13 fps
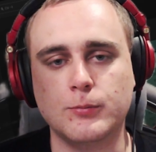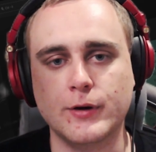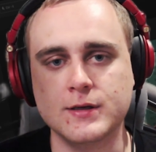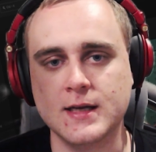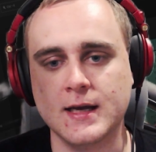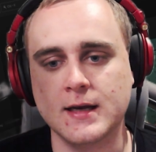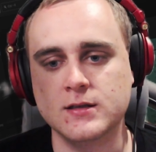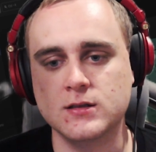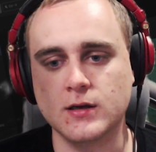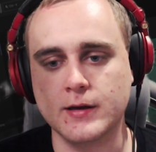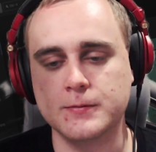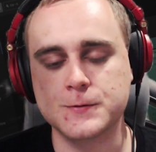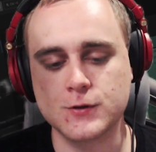Brintech
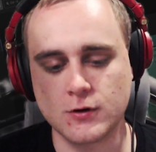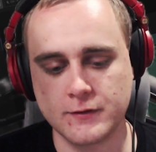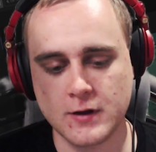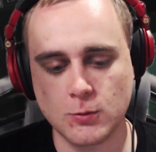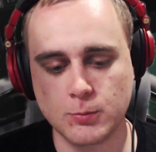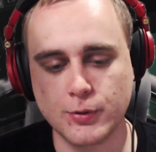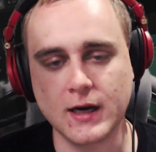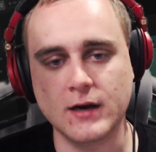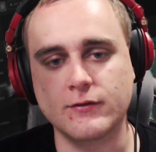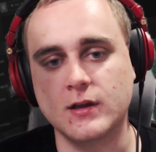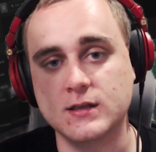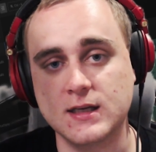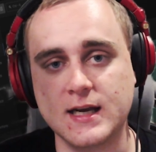to sort of help bring
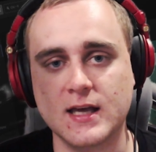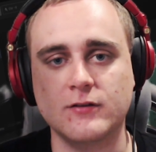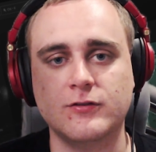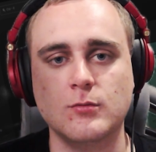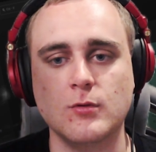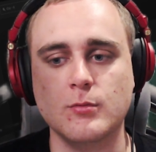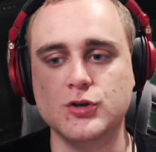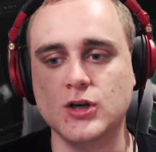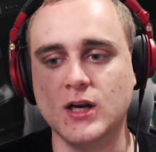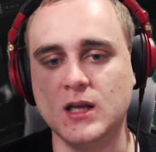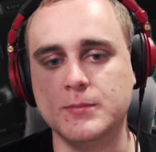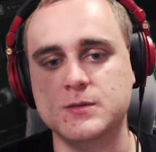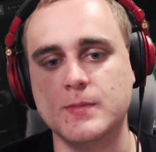everything together from a
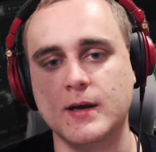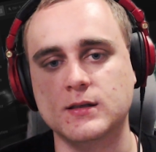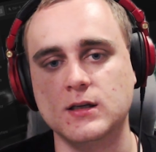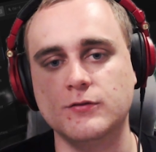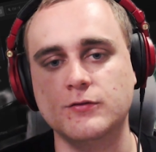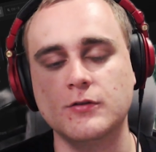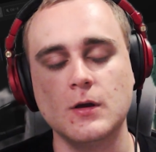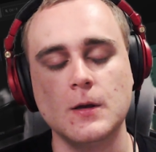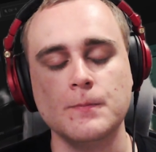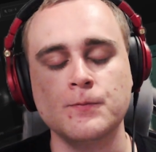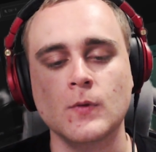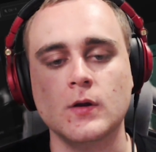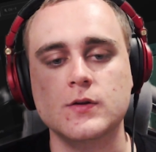machining perspective.
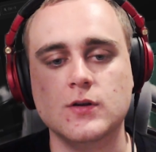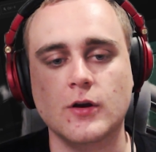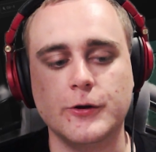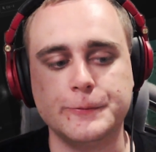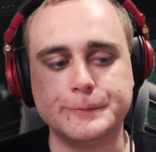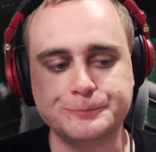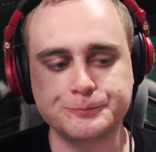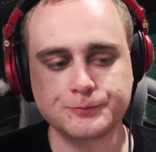So